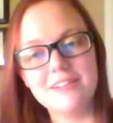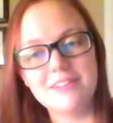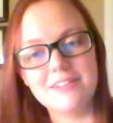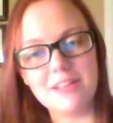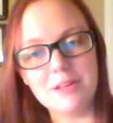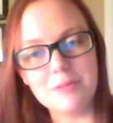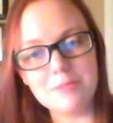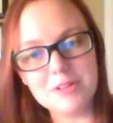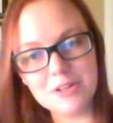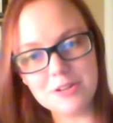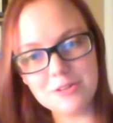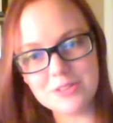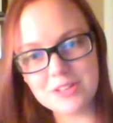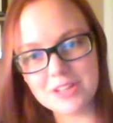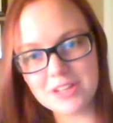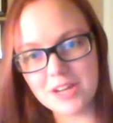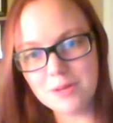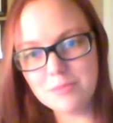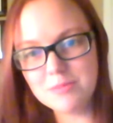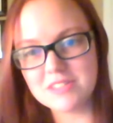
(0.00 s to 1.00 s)
let me know in the
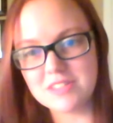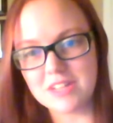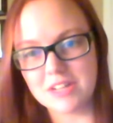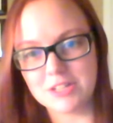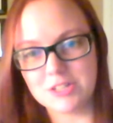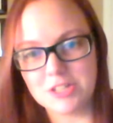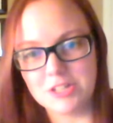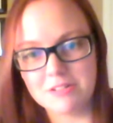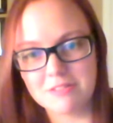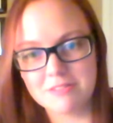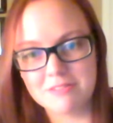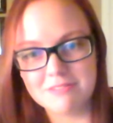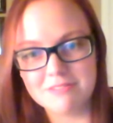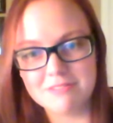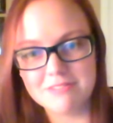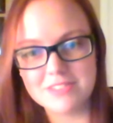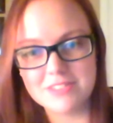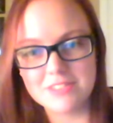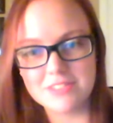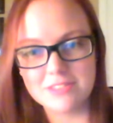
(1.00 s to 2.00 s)
comment section.
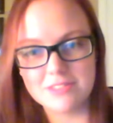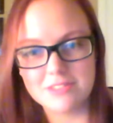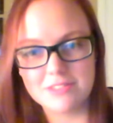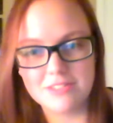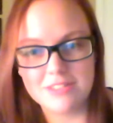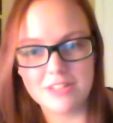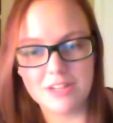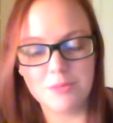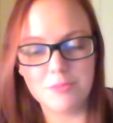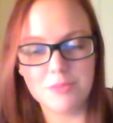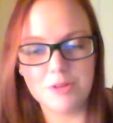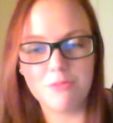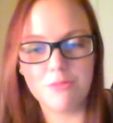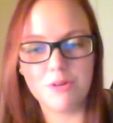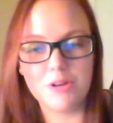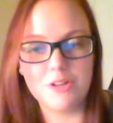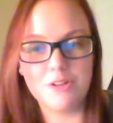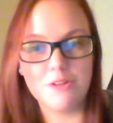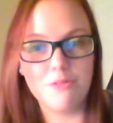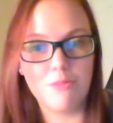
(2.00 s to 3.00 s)
Just tell me
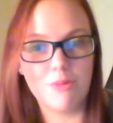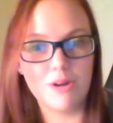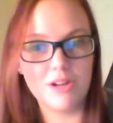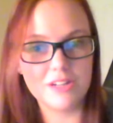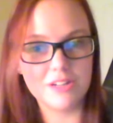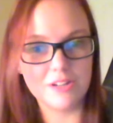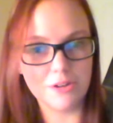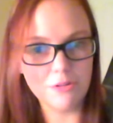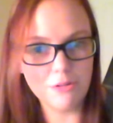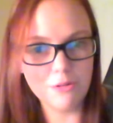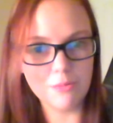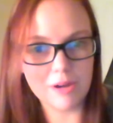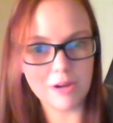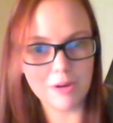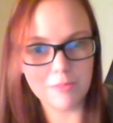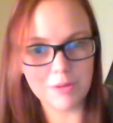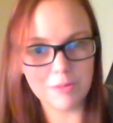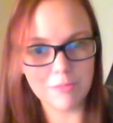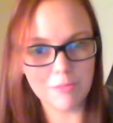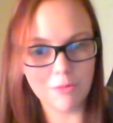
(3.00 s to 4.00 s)
what you want to know
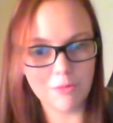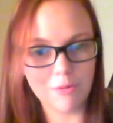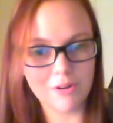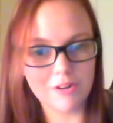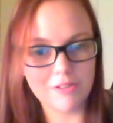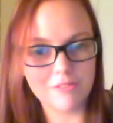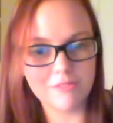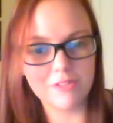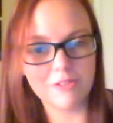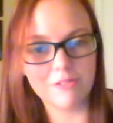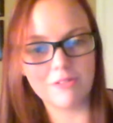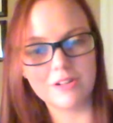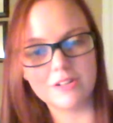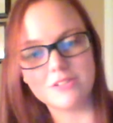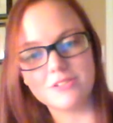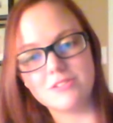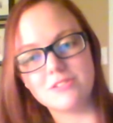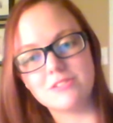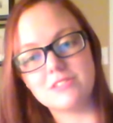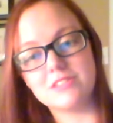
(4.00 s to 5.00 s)
about me more, if you want
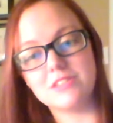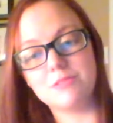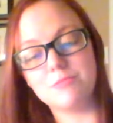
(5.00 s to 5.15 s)
to see